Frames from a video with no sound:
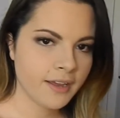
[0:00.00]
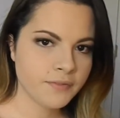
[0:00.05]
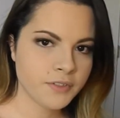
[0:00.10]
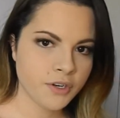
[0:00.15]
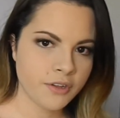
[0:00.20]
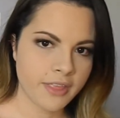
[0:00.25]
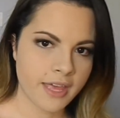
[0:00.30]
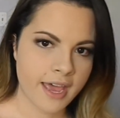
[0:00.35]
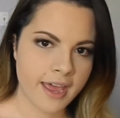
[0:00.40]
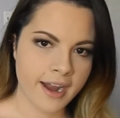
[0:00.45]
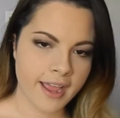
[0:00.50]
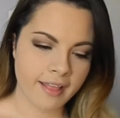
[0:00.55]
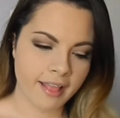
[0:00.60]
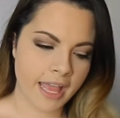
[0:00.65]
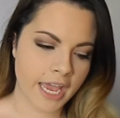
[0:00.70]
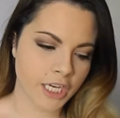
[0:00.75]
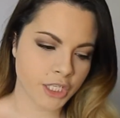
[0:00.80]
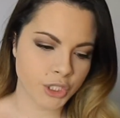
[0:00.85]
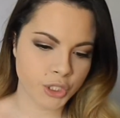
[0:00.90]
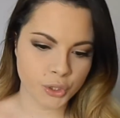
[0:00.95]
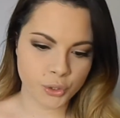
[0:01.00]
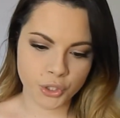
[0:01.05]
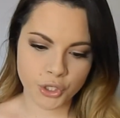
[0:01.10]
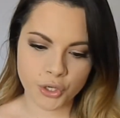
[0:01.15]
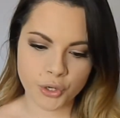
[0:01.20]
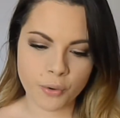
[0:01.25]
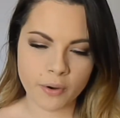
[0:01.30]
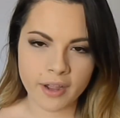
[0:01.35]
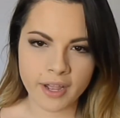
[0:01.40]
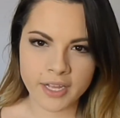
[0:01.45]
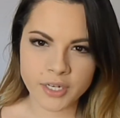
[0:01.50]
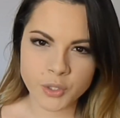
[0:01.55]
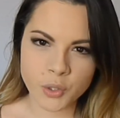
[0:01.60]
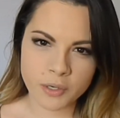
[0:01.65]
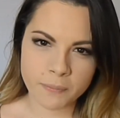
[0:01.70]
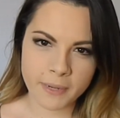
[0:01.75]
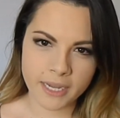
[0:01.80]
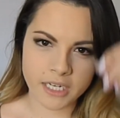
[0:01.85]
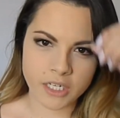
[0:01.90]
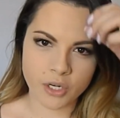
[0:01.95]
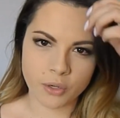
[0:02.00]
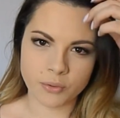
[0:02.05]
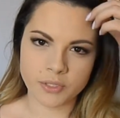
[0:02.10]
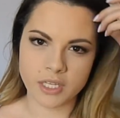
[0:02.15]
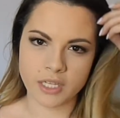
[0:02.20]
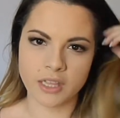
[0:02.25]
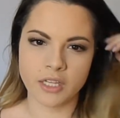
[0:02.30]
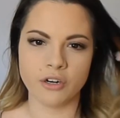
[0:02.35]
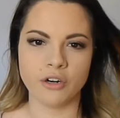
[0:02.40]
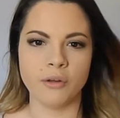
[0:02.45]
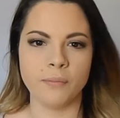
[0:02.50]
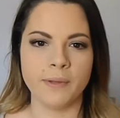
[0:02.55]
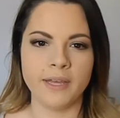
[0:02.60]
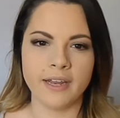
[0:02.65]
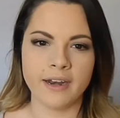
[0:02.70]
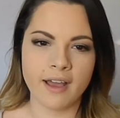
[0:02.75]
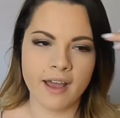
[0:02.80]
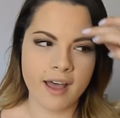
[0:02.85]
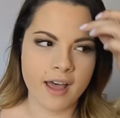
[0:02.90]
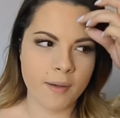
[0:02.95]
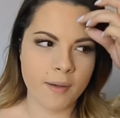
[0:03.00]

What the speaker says: after that, I like to, you know, contour my nose a little bit.